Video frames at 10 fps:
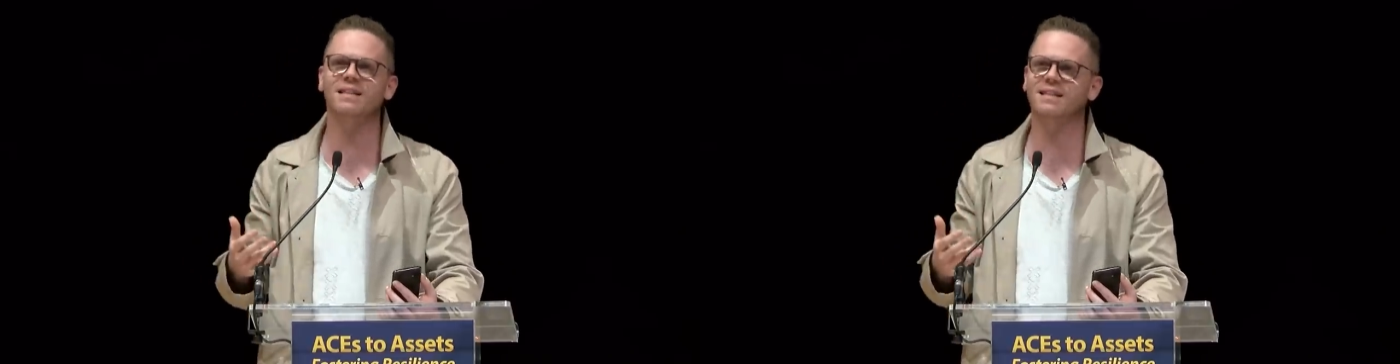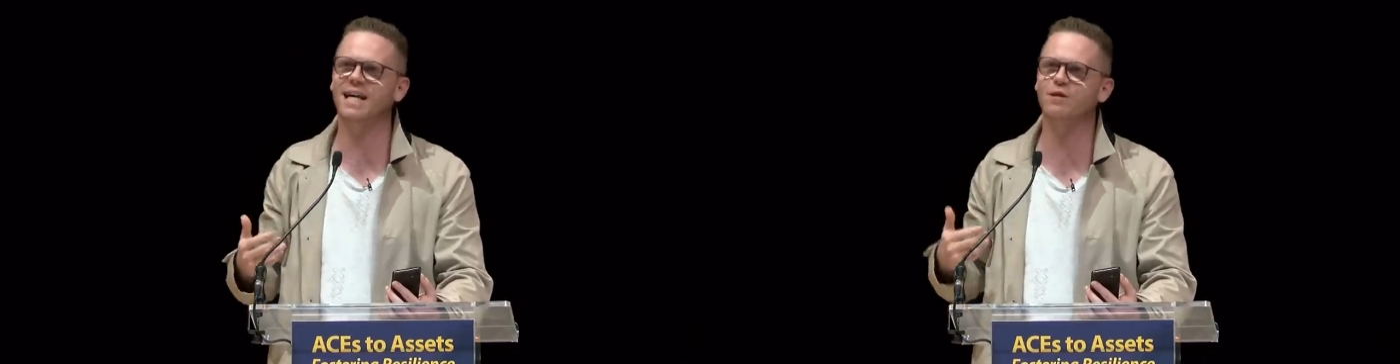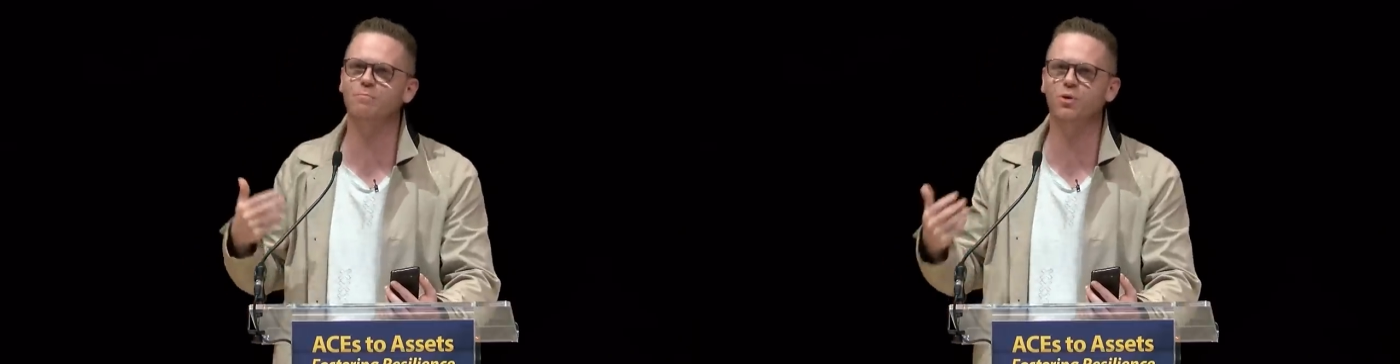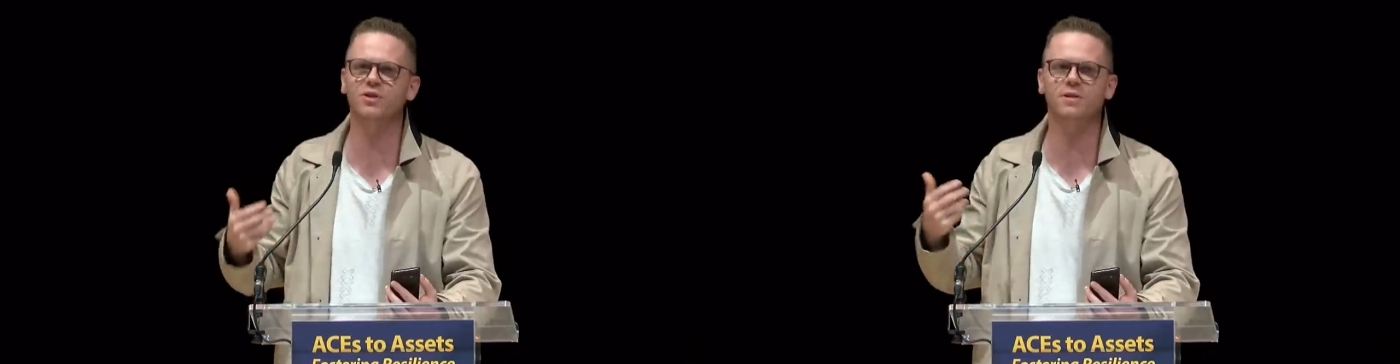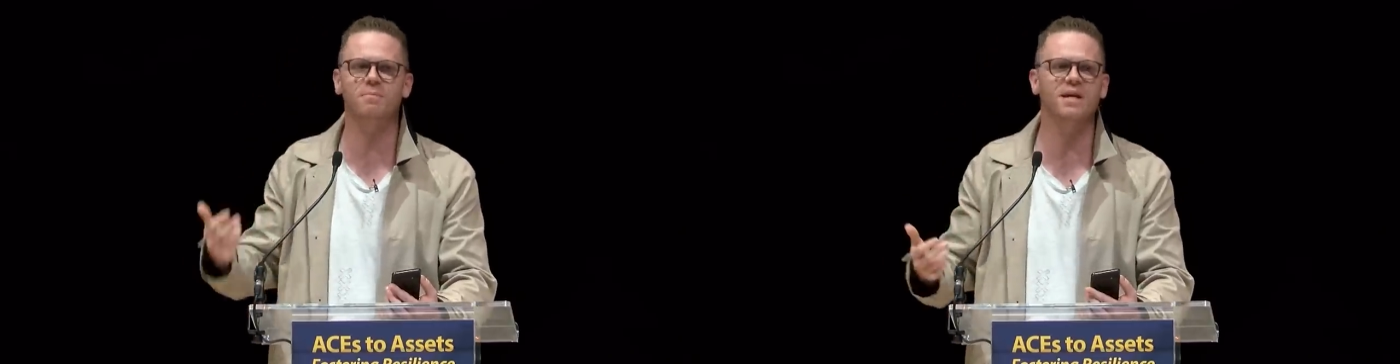that has
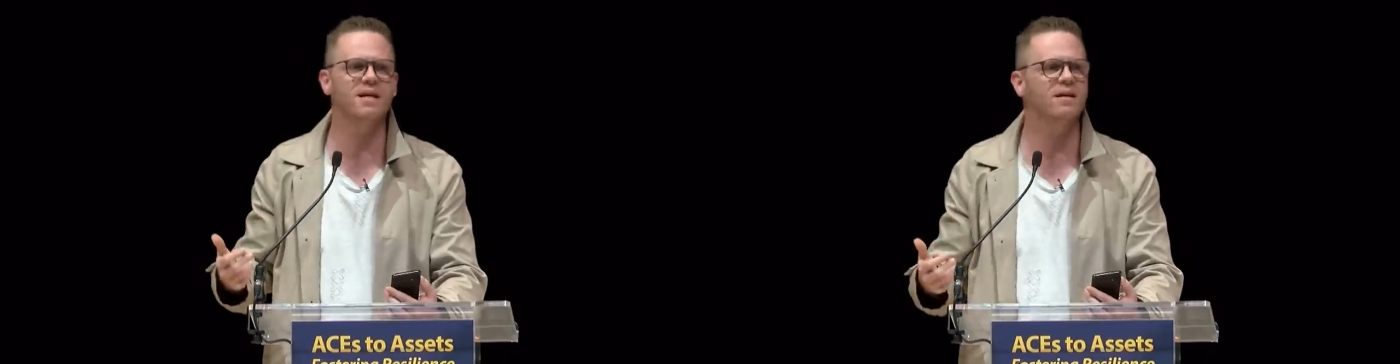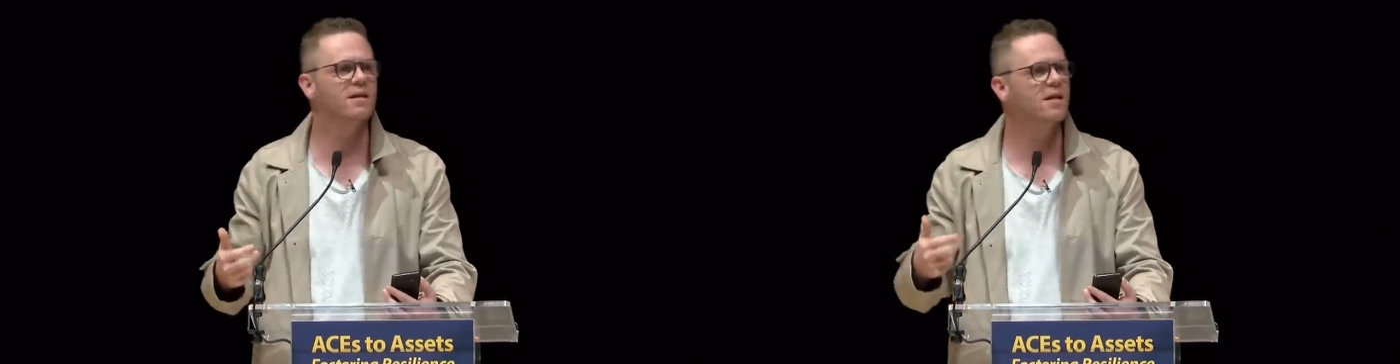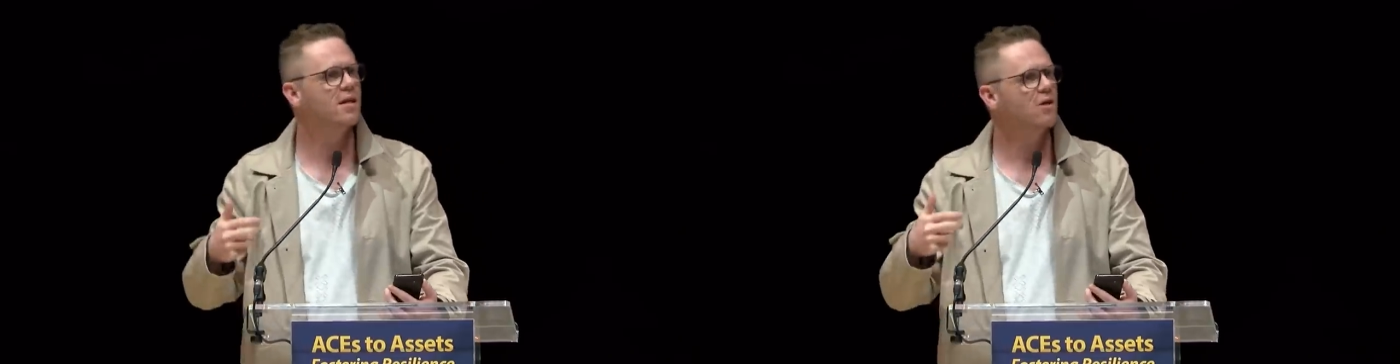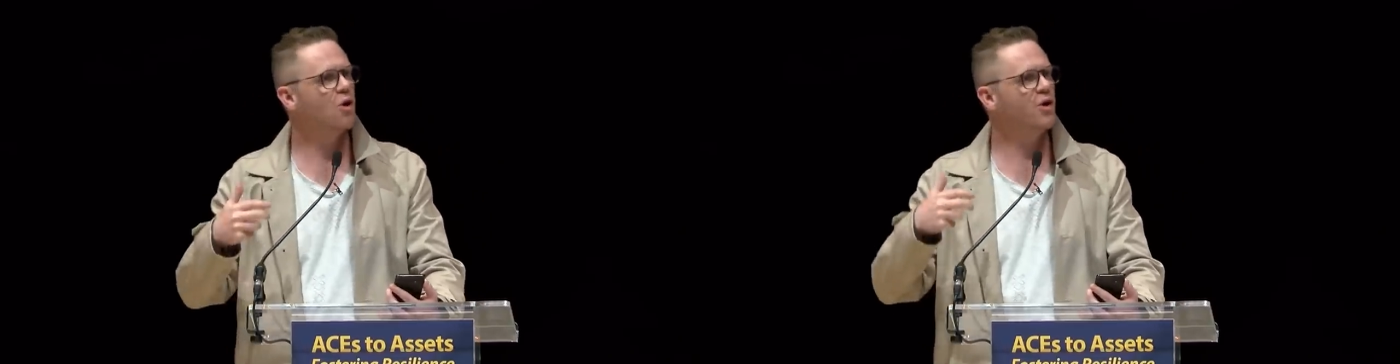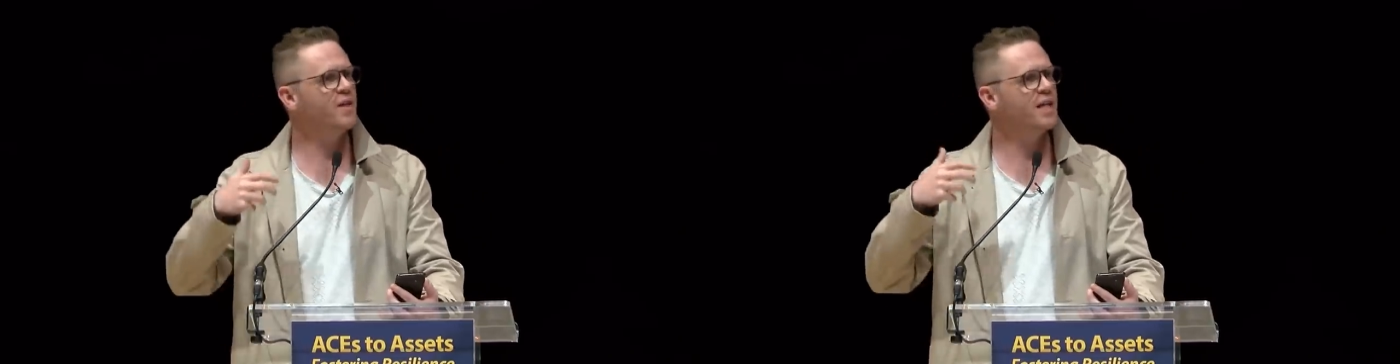brought to bear
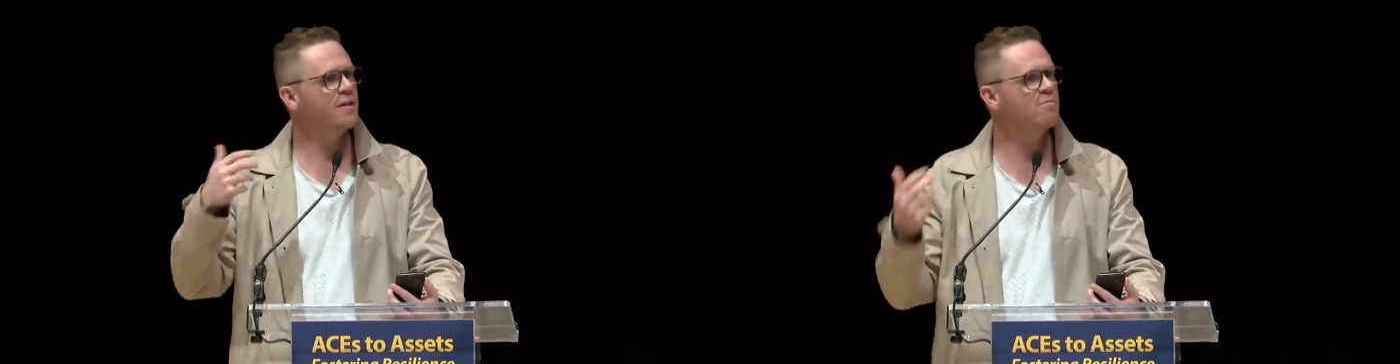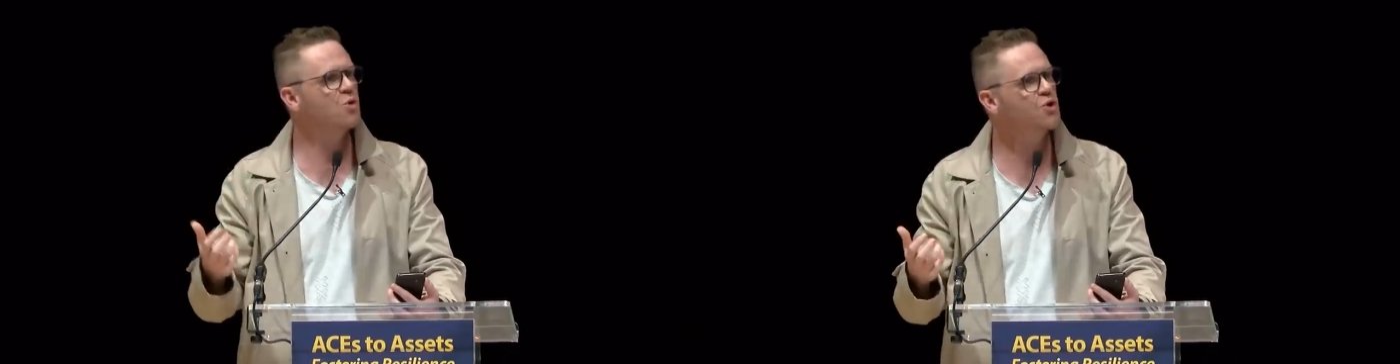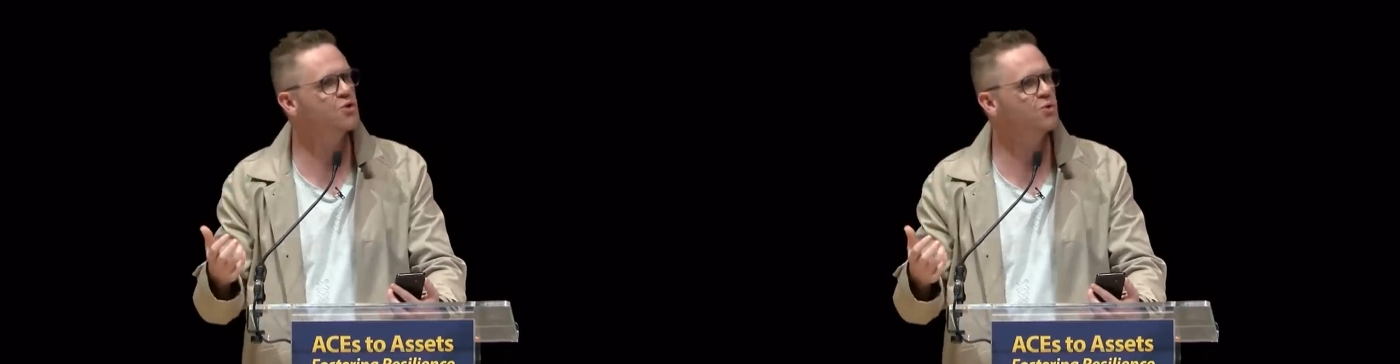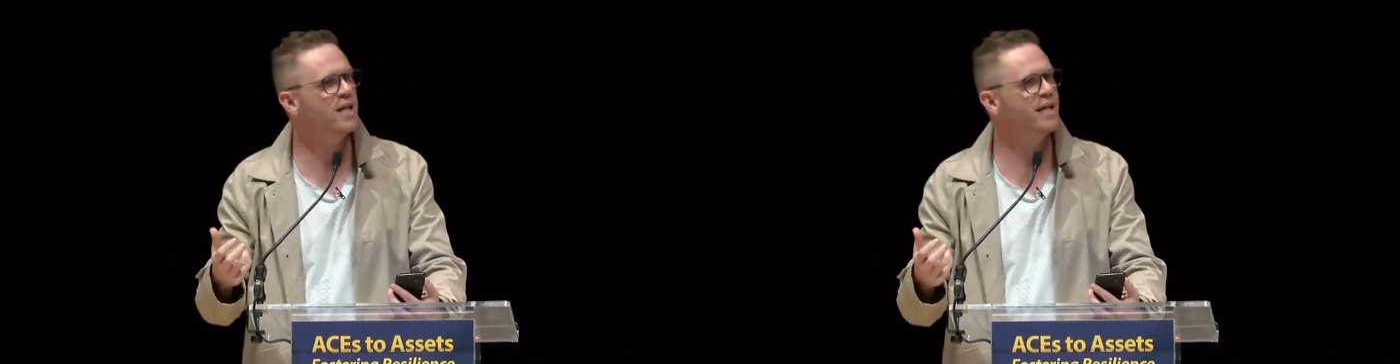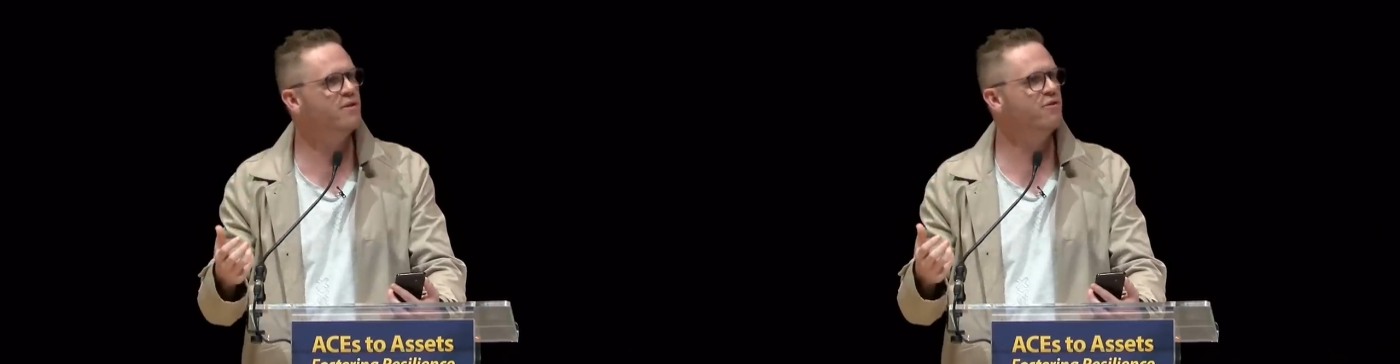on their emotional
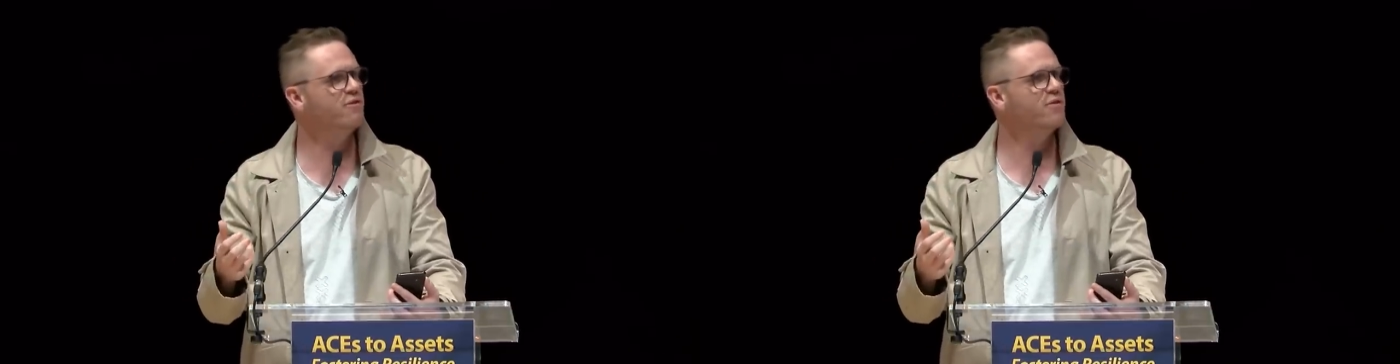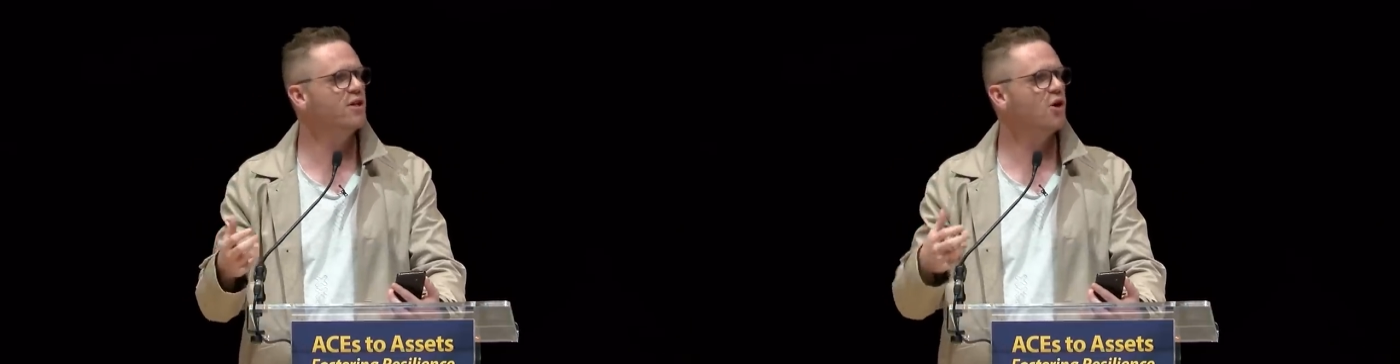life,